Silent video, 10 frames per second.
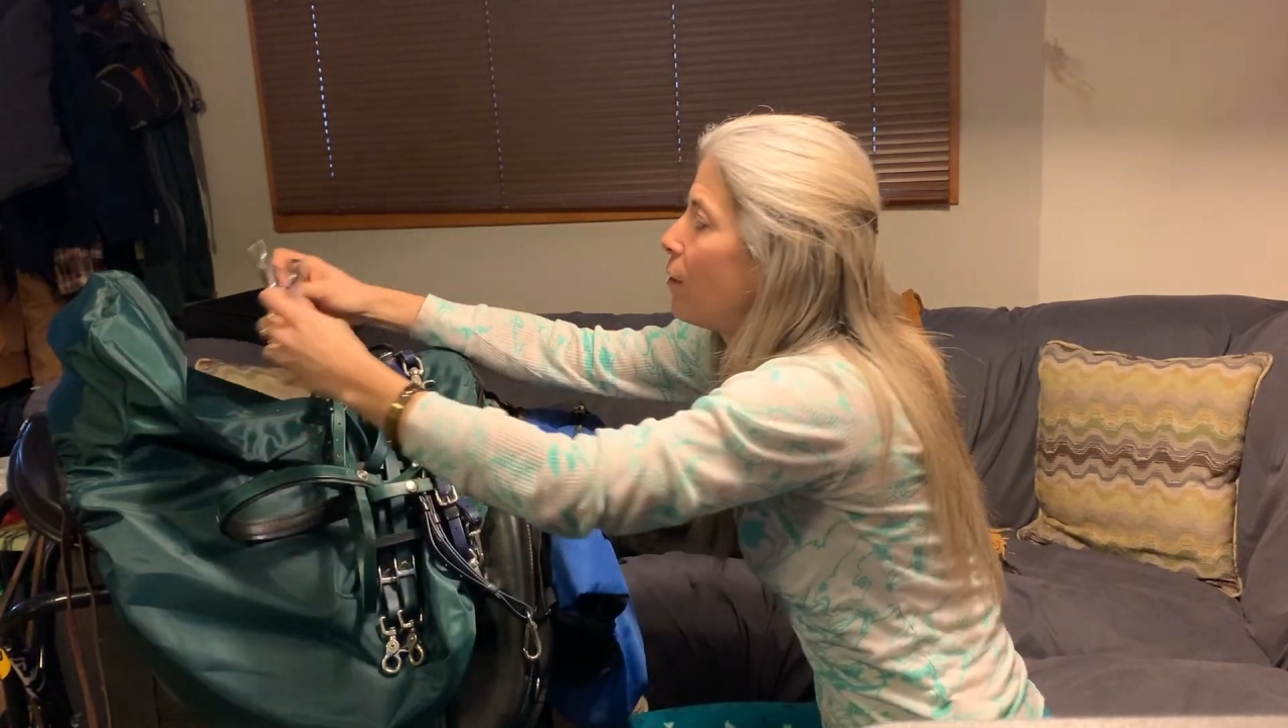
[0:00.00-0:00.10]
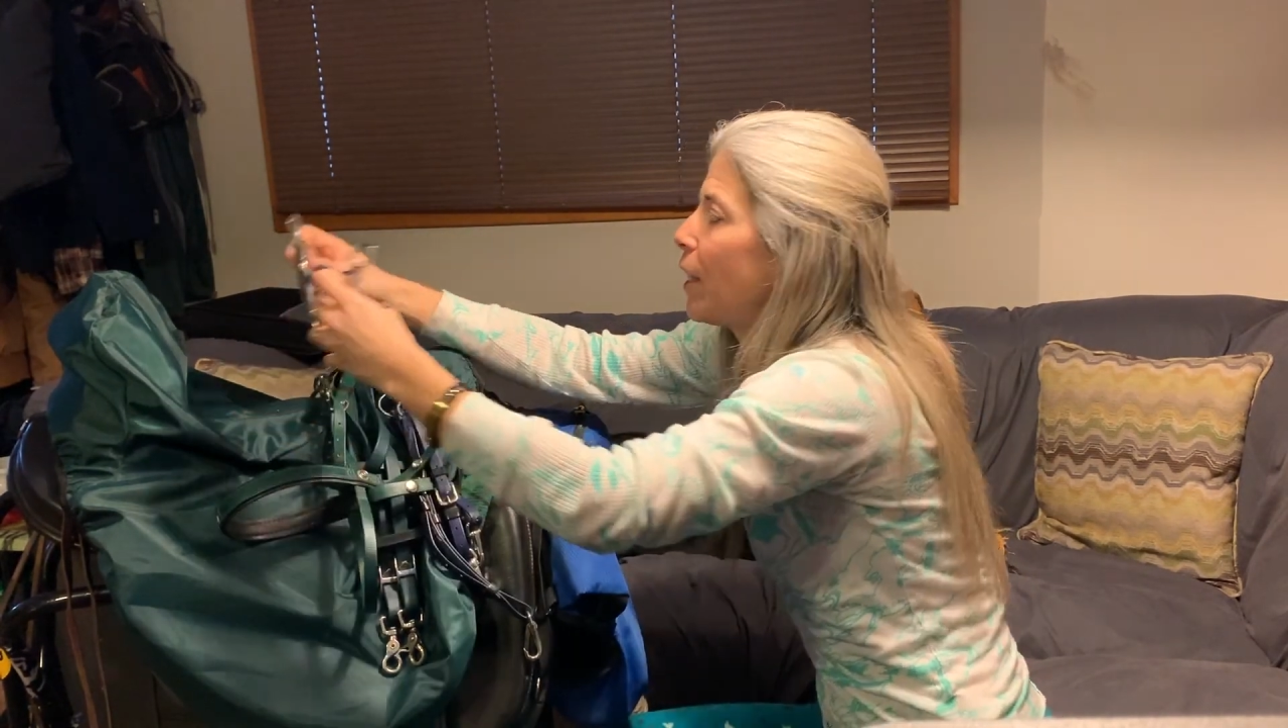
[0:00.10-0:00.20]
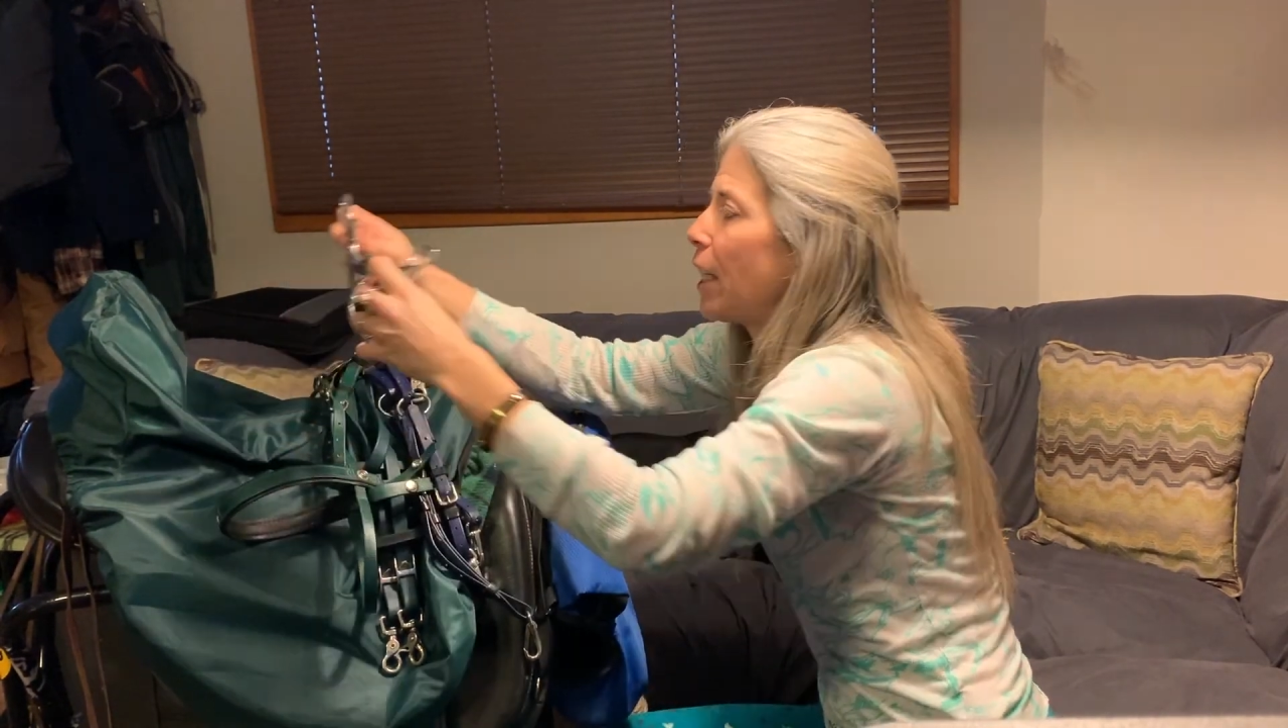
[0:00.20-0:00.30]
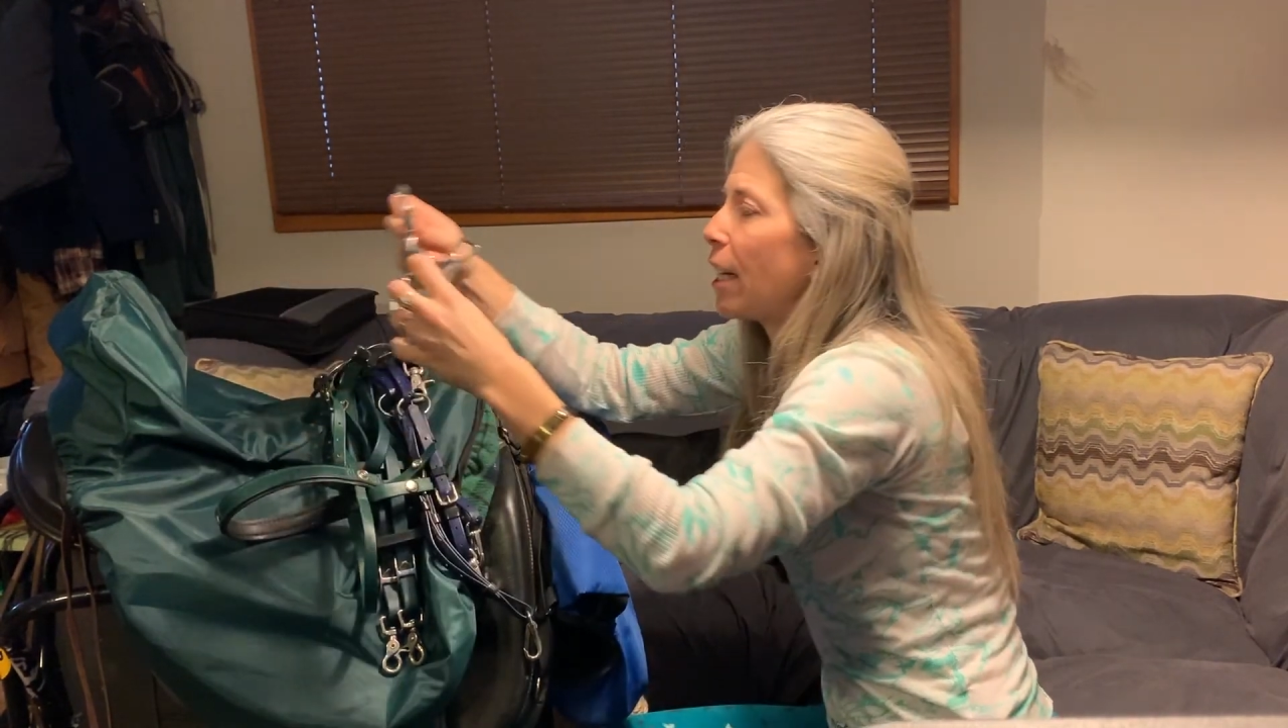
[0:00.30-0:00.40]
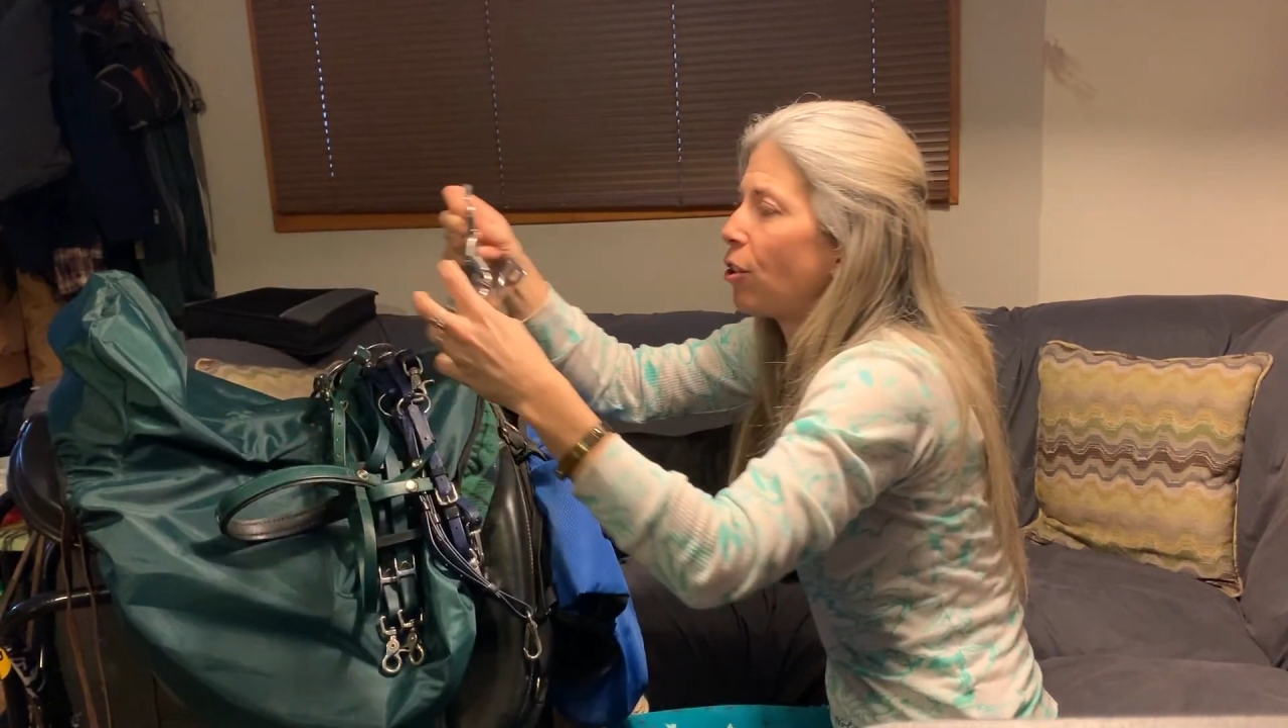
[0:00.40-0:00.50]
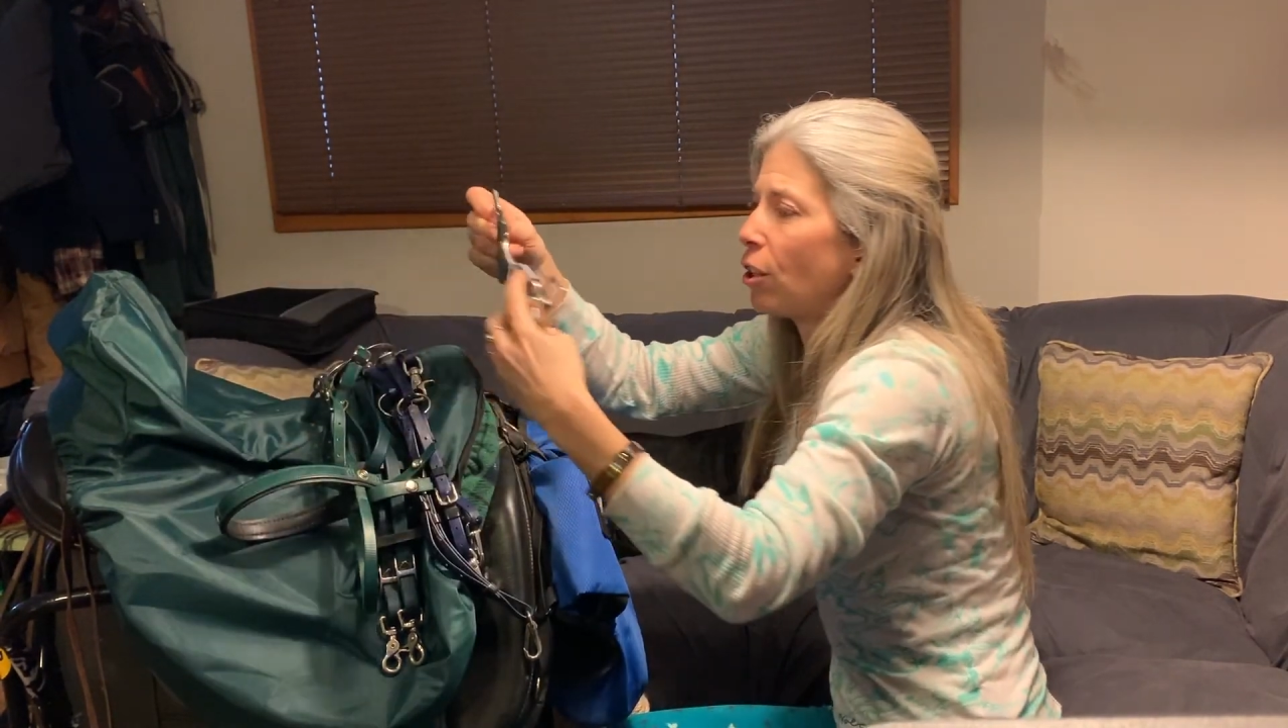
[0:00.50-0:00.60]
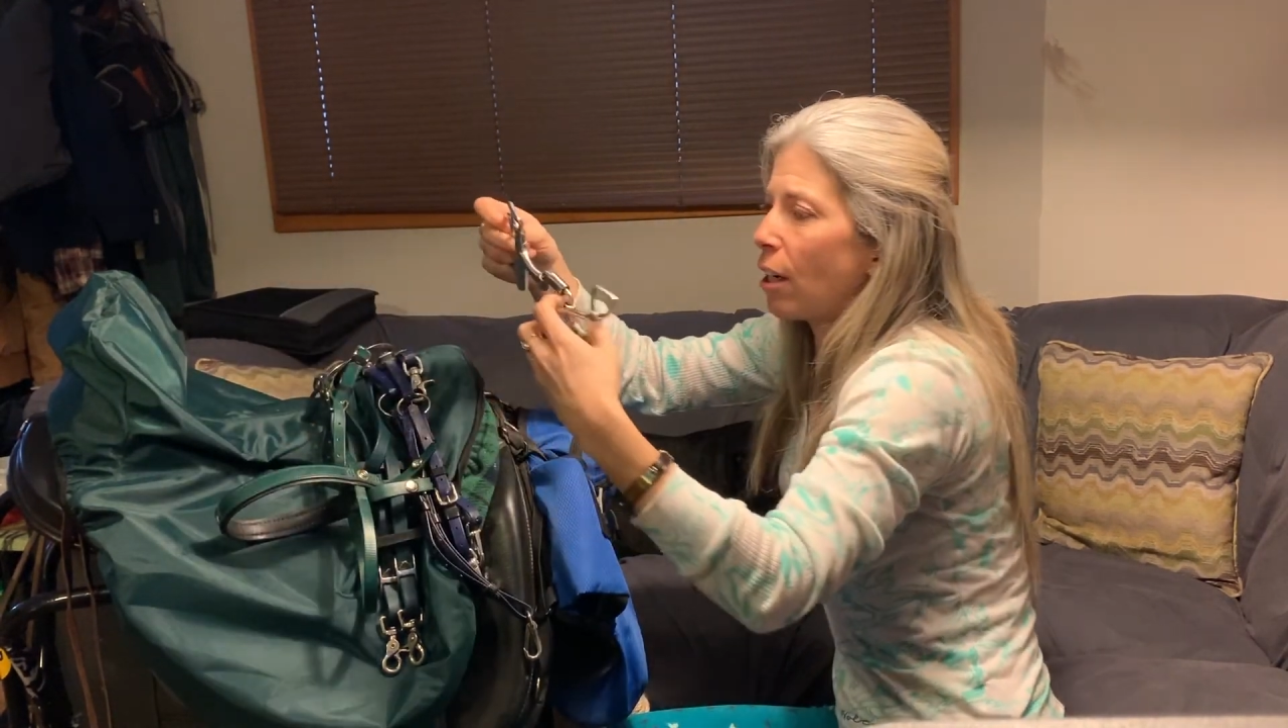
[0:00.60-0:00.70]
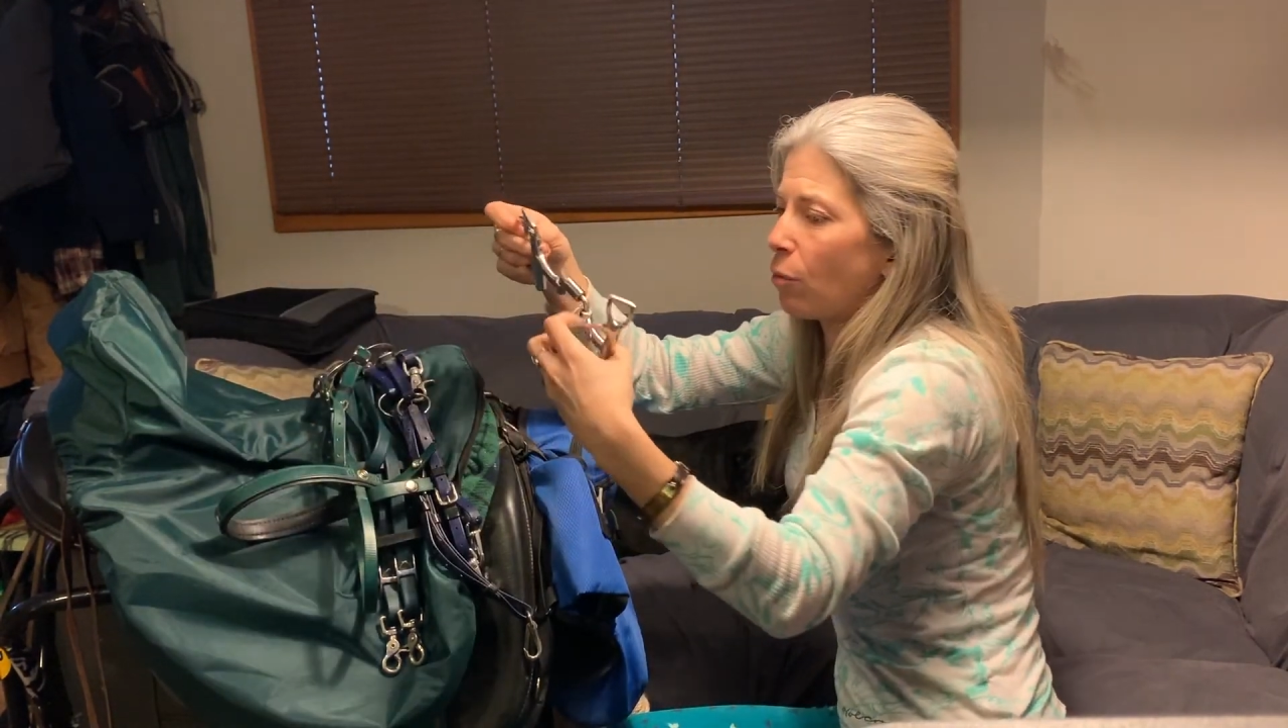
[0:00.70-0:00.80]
variation on